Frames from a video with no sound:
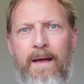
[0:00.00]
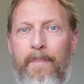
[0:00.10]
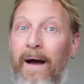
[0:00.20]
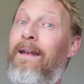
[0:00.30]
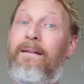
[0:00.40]

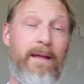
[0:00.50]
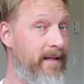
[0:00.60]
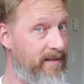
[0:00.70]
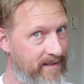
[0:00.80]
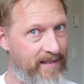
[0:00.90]
but
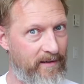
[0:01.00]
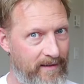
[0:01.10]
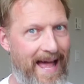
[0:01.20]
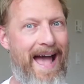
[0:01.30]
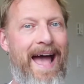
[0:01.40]
it
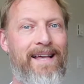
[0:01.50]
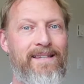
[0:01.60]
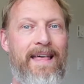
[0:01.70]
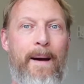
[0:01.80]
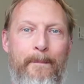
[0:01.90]
still
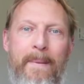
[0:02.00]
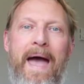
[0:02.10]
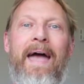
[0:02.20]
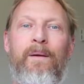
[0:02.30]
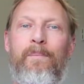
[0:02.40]
has that
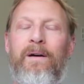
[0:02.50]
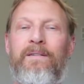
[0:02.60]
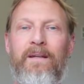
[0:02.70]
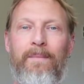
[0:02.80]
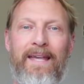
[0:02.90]
bag
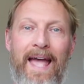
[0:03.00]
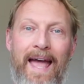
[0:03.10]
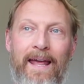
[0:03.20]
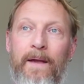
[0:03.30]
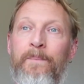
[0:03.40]
building
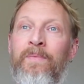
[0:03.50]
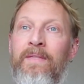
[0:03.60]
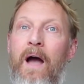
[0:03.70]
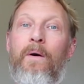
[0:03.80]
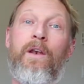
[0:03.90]
mechanic.
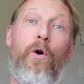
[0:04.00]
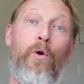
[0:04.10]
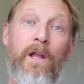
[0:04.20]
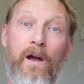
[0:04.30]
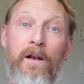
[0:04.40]
Now, in
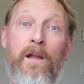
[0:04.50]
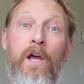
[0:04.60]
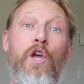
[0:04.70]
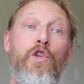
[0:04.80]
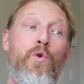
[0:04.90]
Orleans,
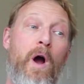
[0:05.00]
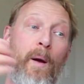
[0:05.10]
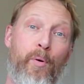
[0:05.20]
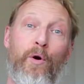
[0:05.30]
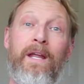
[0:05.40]
you are
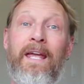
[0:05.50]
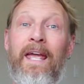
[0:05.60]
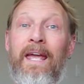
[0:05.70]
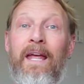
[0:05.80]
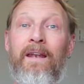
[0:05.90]

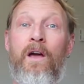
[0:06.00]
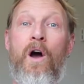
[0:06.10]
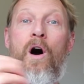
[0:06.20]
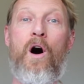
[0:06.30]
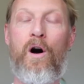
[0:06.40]
putting in
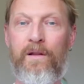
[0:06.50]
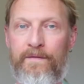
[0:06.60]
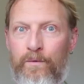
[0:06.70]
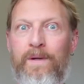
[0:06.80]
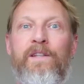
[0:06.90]
all of
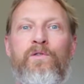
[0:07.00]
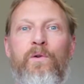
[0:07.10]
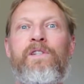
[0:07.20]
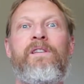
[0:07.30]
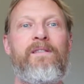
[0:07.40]
the
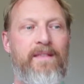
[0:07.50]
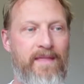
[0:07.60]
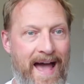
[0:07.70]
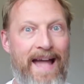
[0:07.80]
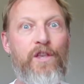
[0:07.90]
resources
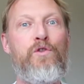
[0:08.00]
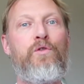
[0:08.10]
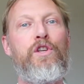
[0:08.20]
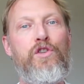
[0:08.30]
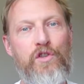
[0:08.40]
that you
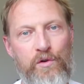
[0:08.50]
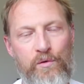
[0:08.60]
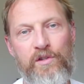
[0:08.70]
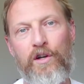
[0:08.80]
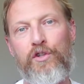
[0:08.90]
can
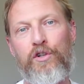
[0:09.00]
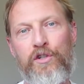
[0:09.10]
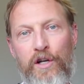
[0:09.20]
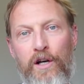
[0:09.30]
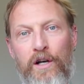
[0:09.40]
use on your
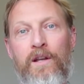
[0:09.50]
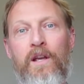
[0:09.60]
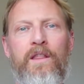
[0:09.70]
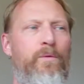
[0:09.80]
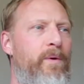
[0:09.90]
turn.
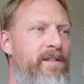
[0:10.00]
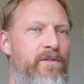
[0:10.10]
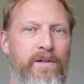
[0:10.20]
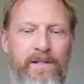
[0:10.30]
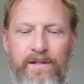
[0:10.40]
The
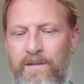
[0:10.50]
resources,